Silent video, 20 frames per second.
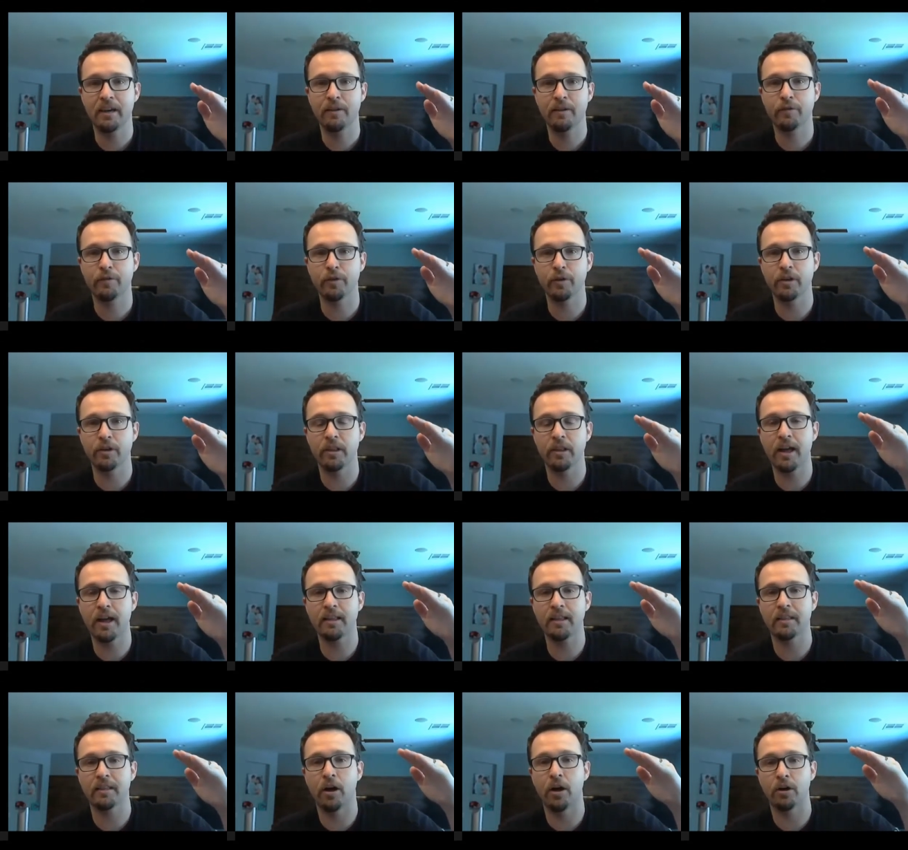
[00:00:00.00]
for a
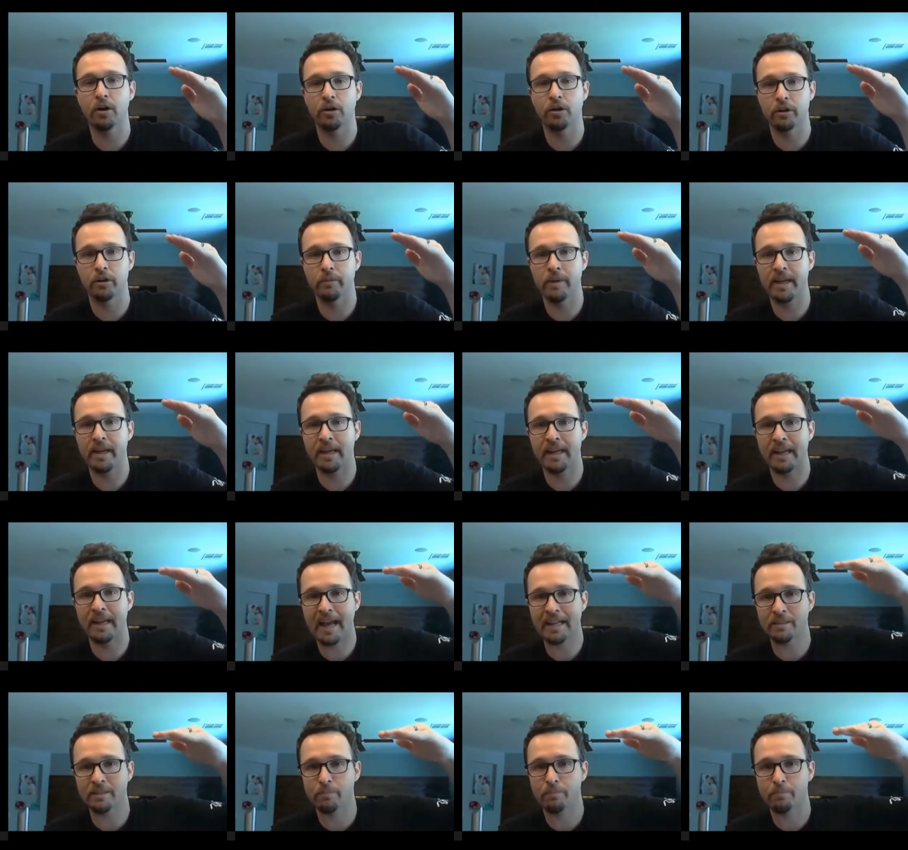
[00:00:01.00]
lot longer, meaning it
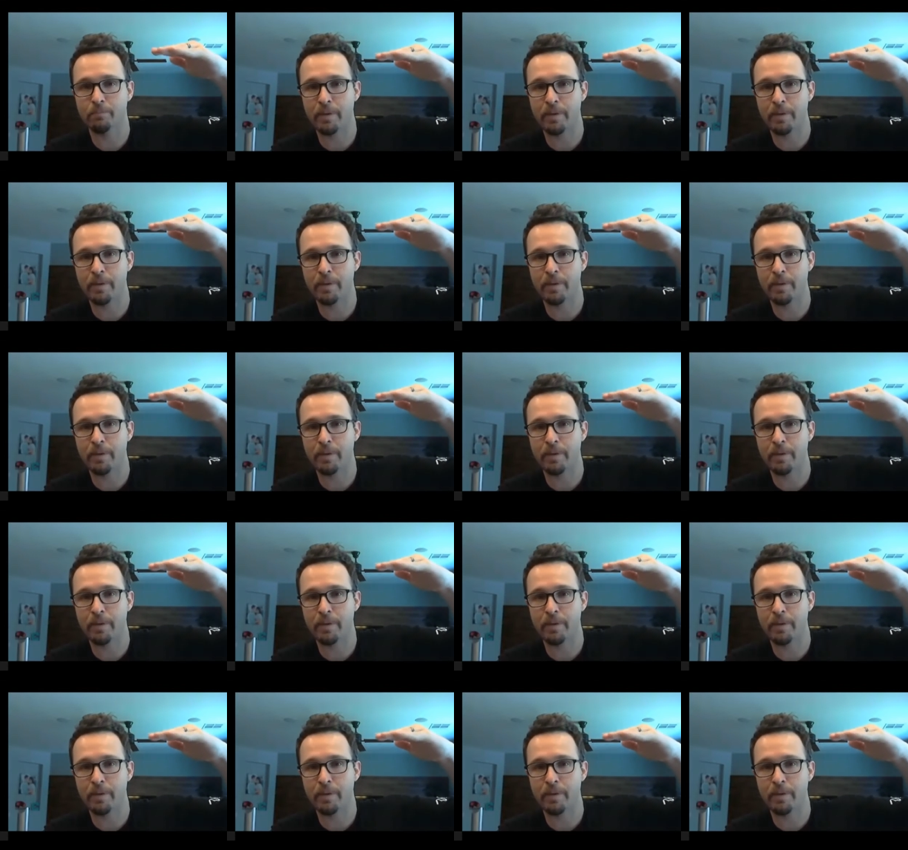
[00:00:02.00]
has a